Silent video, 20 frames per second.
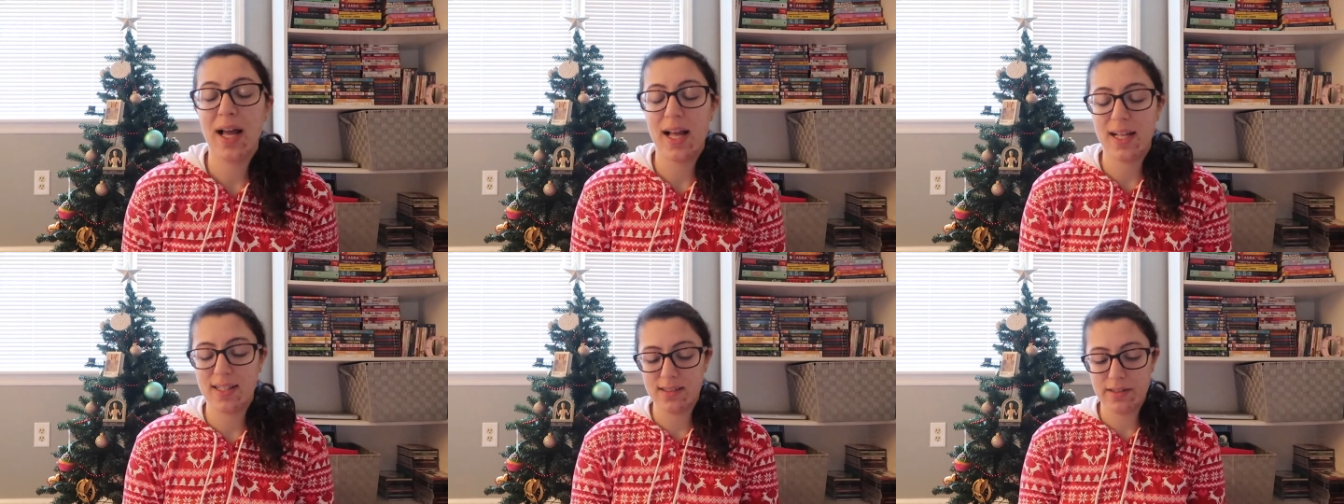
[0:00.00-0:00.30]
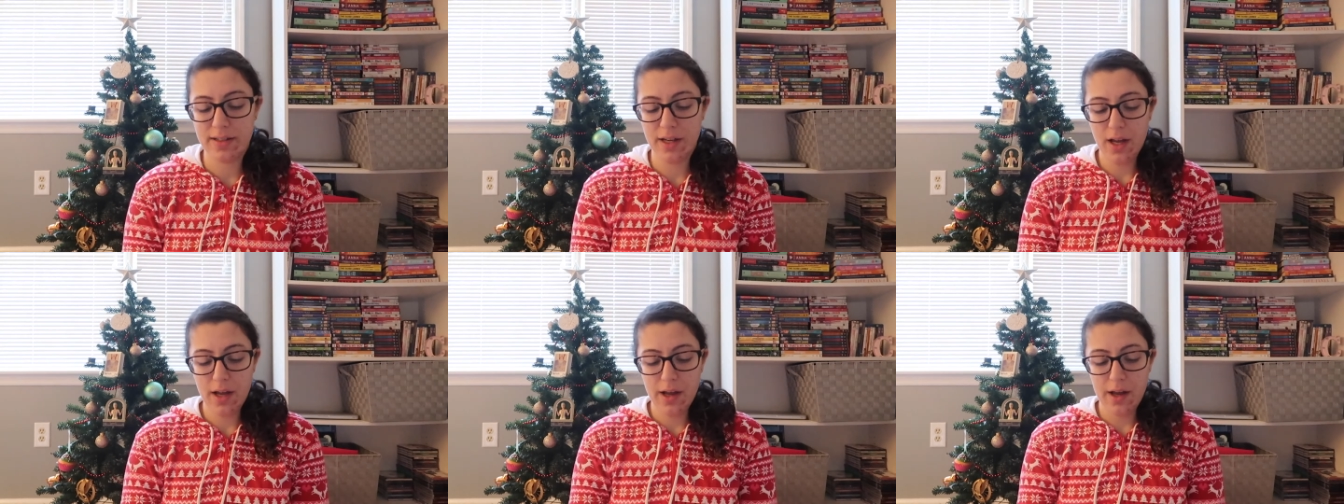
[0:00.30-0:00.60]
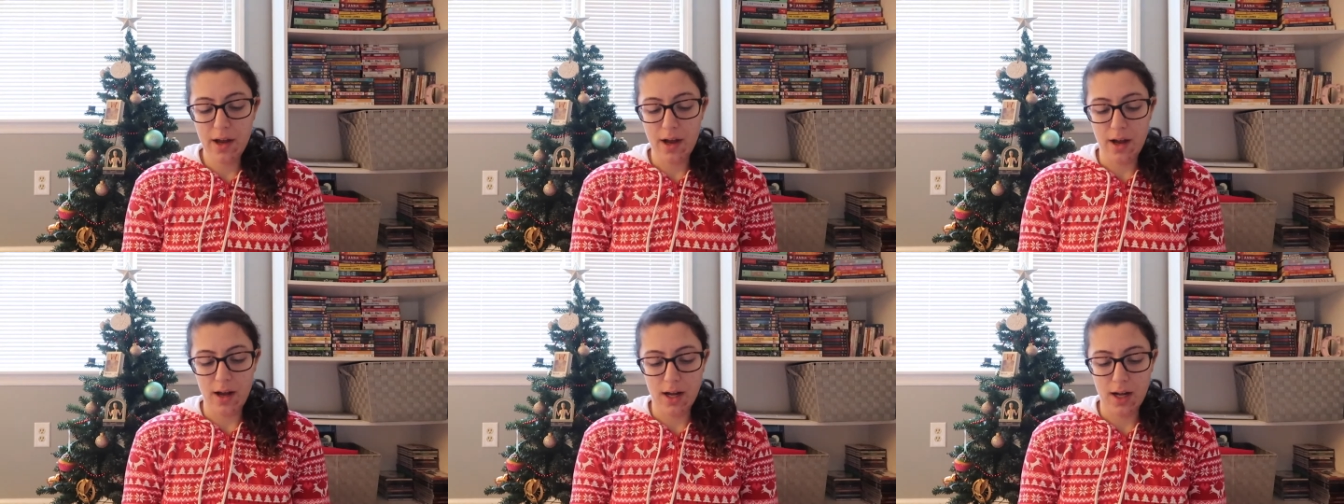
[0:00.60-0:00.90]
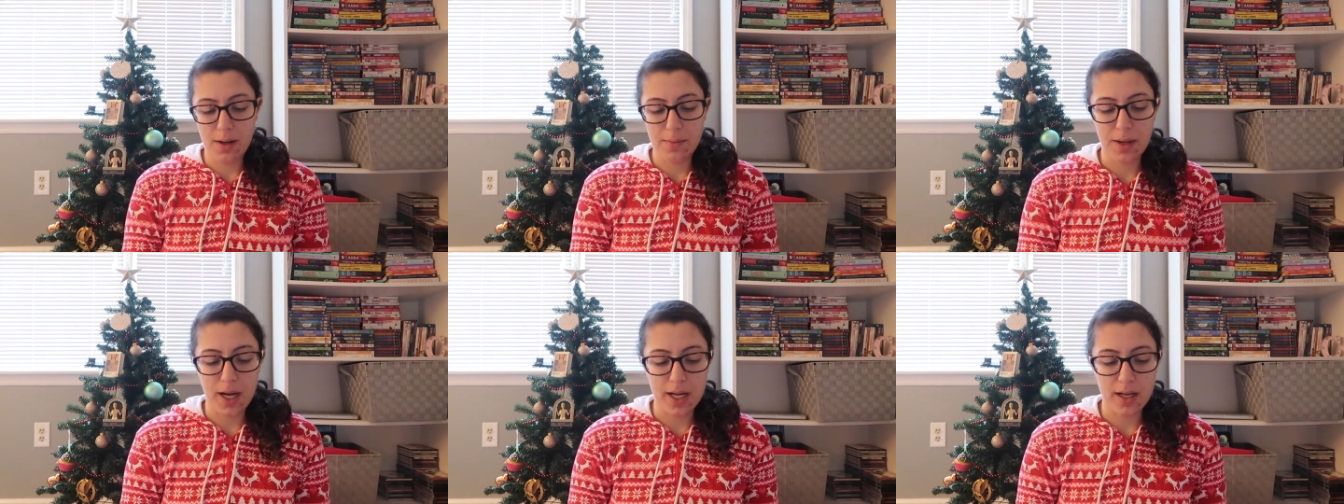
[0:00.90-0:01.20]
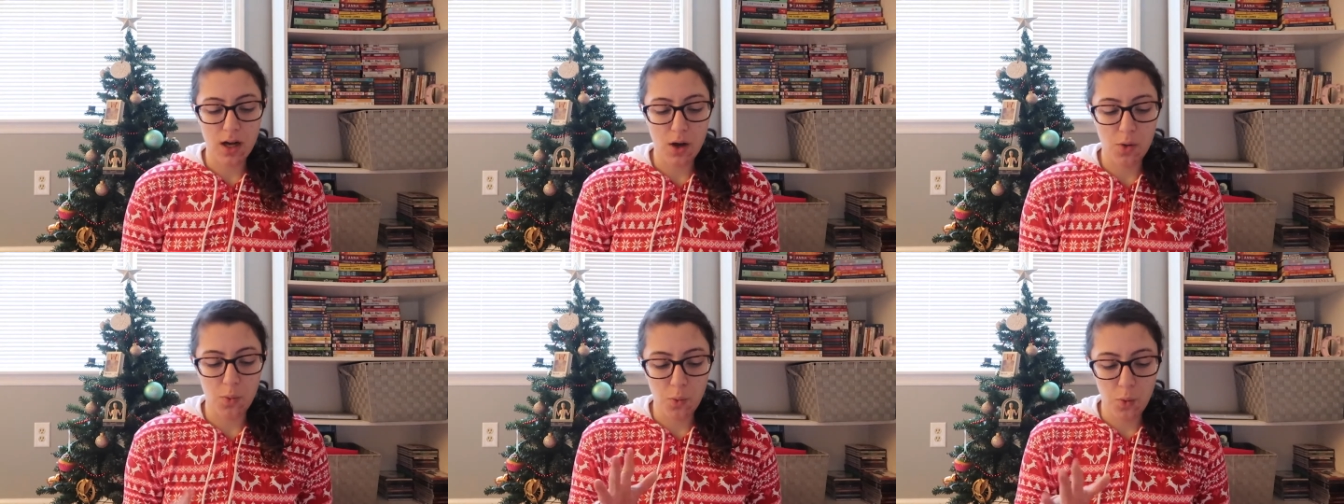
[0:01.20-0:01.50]
And um, I
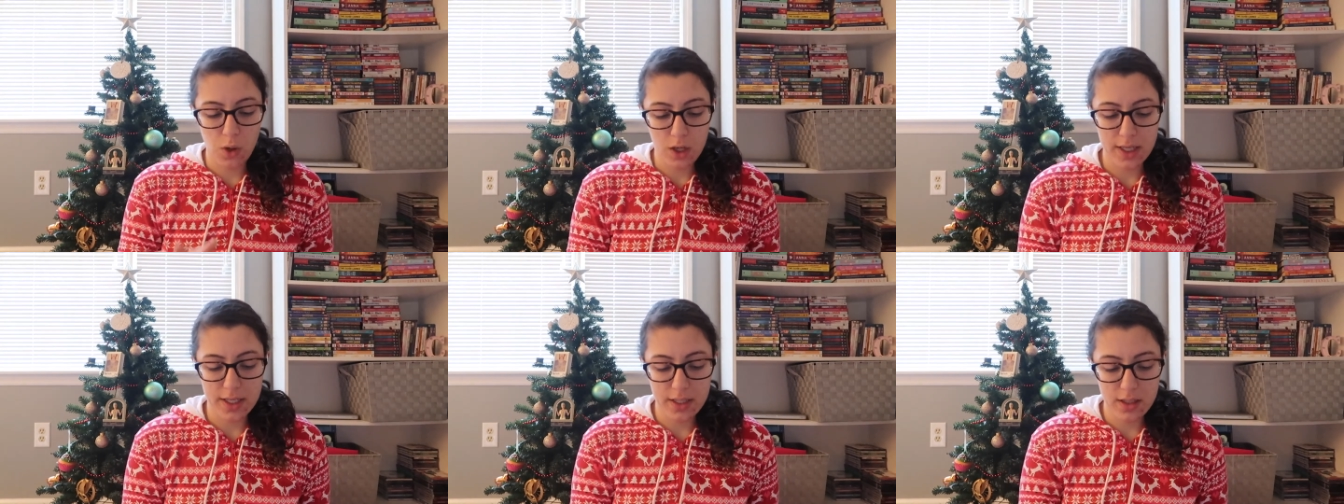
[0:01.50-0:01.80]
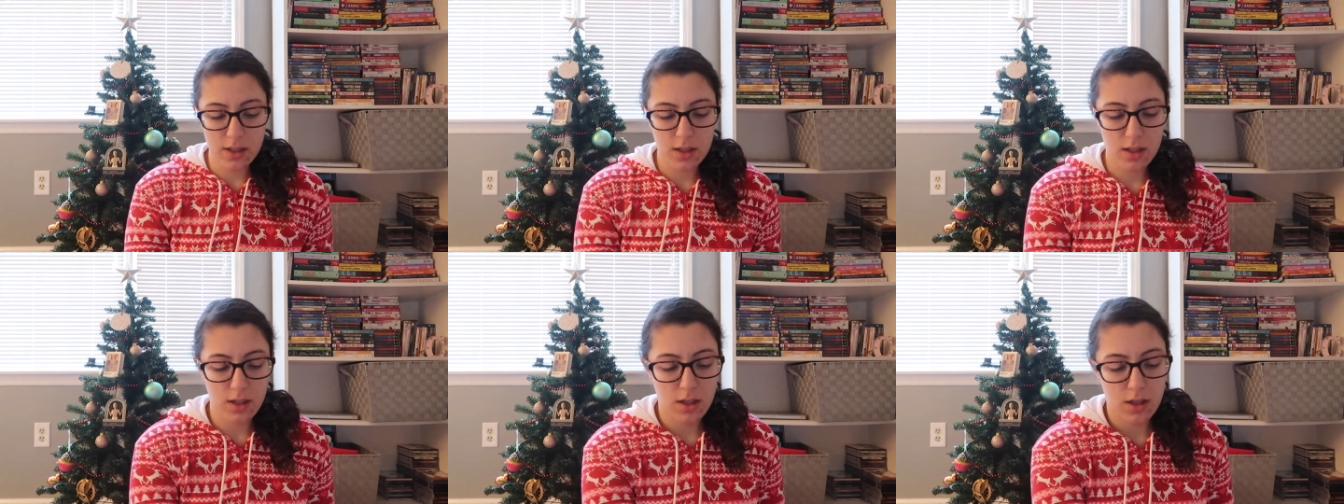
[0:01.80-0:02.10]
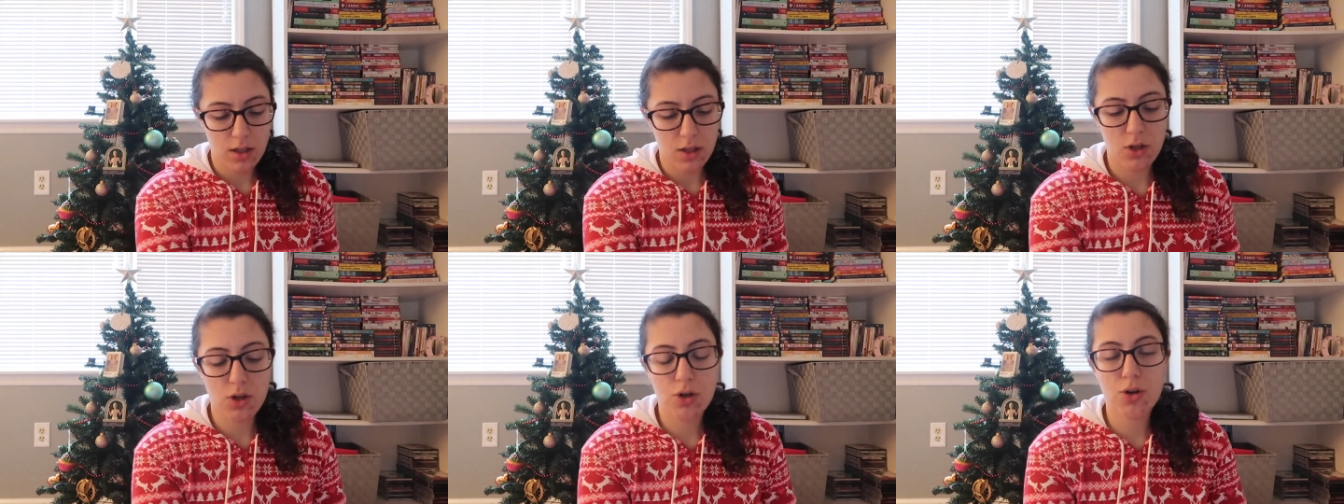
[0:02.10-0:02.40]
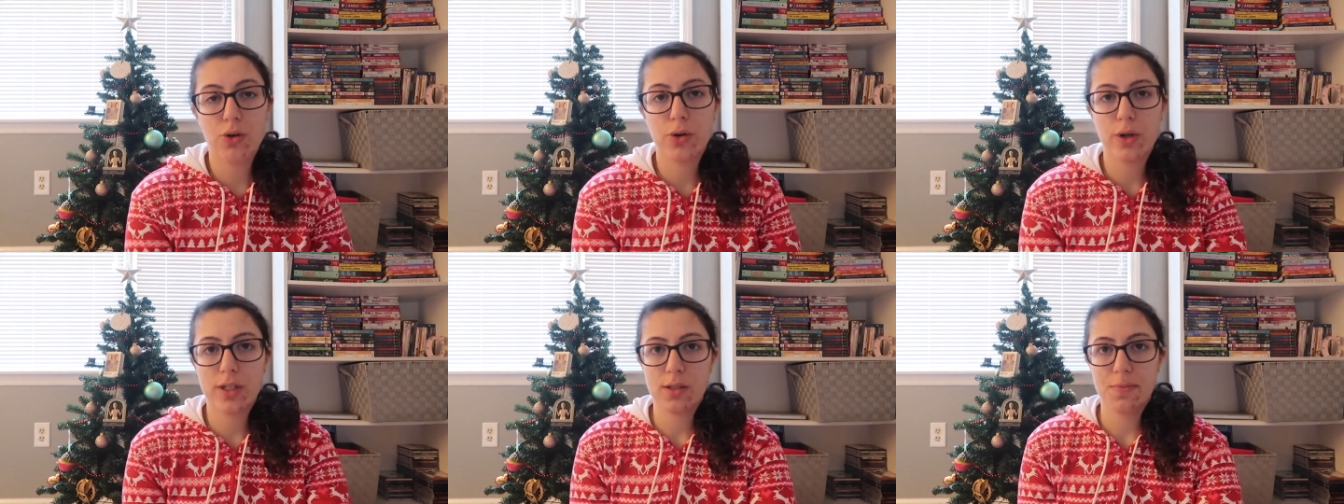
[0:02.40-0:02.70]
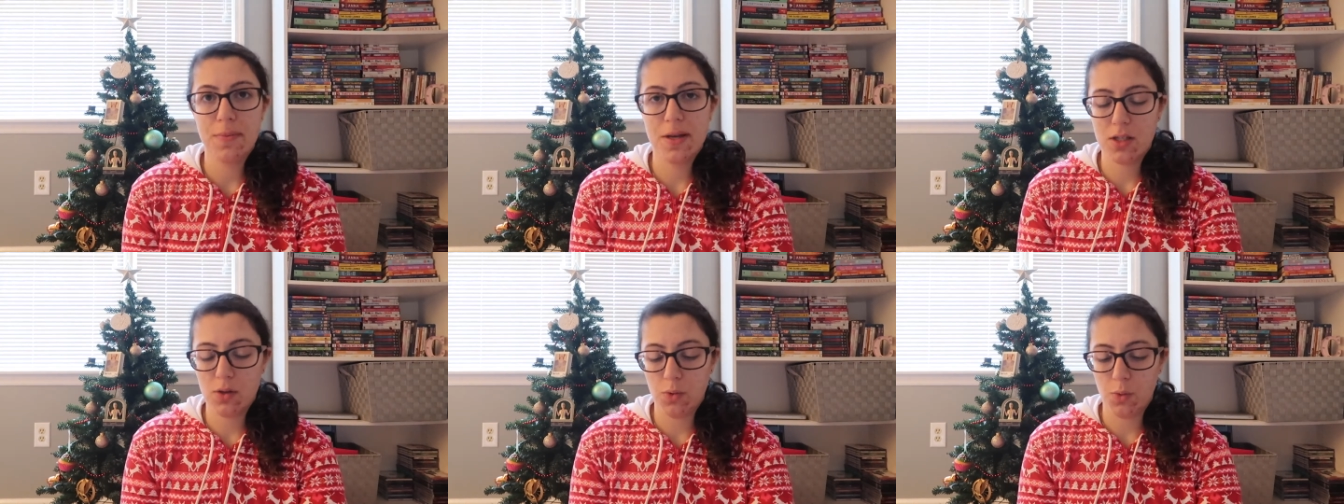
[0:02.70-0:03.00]
got one
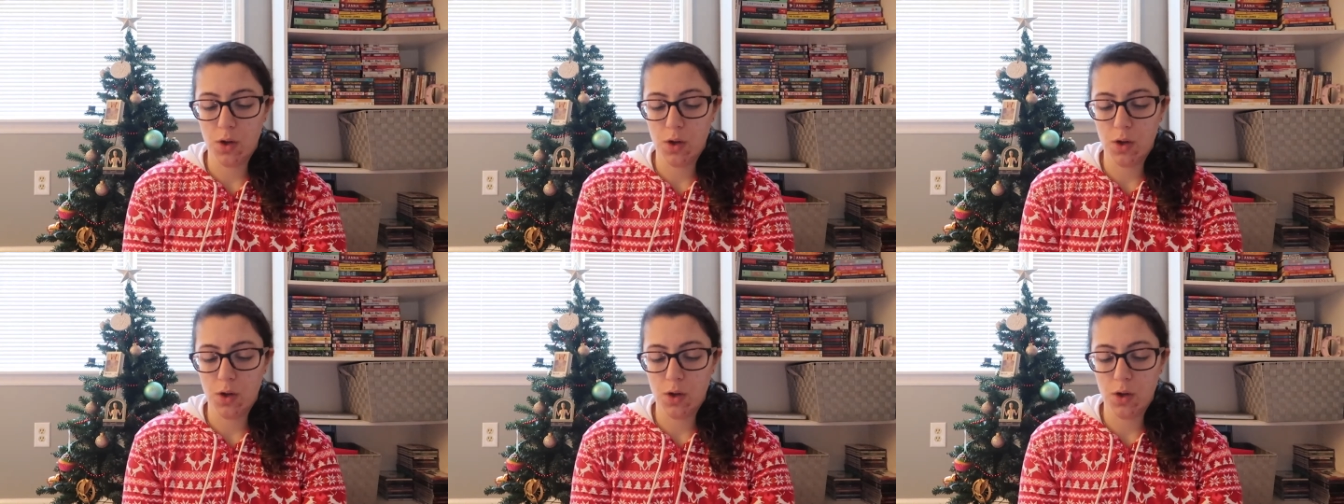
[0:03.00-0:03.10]
Christmas